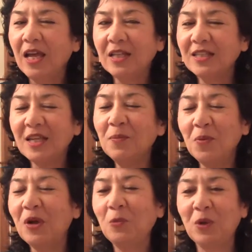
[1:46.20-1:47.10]
At some
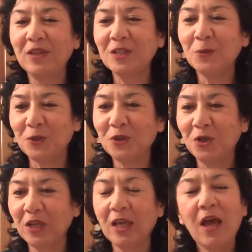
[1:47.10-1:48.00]
point while this was
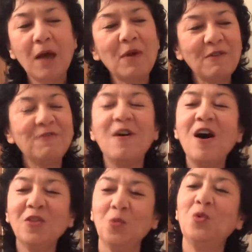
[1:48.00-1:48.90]
cooking, my
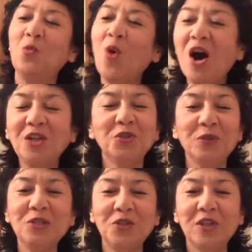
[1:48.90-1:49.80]
father would wander
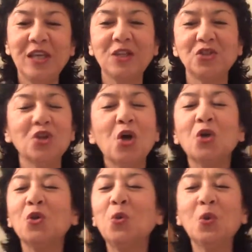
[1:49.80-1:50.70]
into the kitchen,
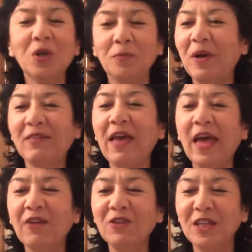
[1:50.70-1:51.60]
lured by the
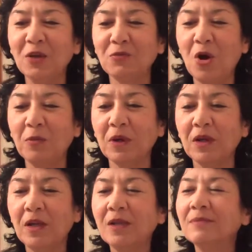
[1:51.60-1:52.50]
heavenly aroma.
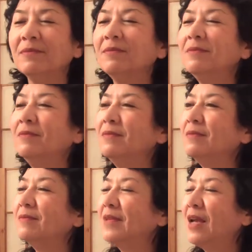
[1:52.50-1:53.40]

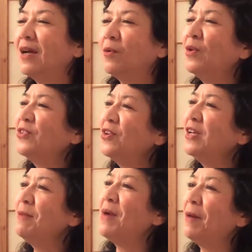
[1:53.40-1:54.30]
What's
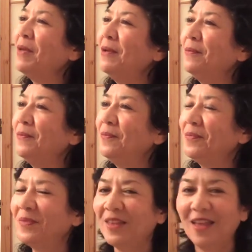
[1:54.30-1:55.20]
cooking, Mommy?
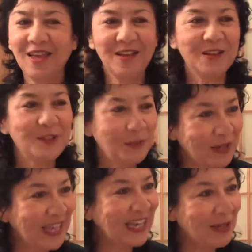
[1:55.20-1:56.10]

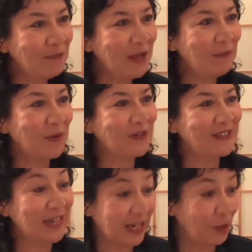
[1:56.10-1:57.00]
Spaghetti and
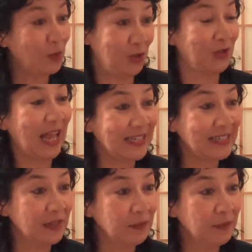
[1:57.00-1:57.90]
meatballs, Daddy. Would you like
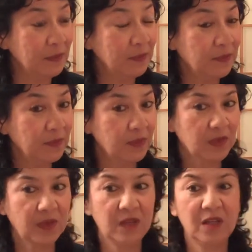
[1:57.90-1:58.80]
some?
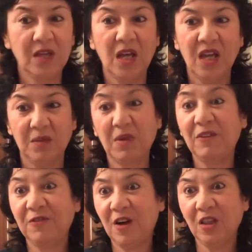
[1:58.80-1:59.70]

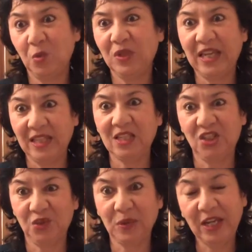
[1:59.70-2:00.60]
My father would get this
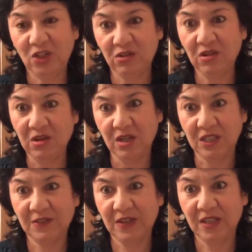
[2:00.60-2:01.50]
strange look on
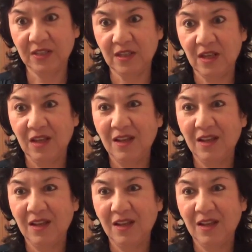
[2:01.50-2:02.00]
his face.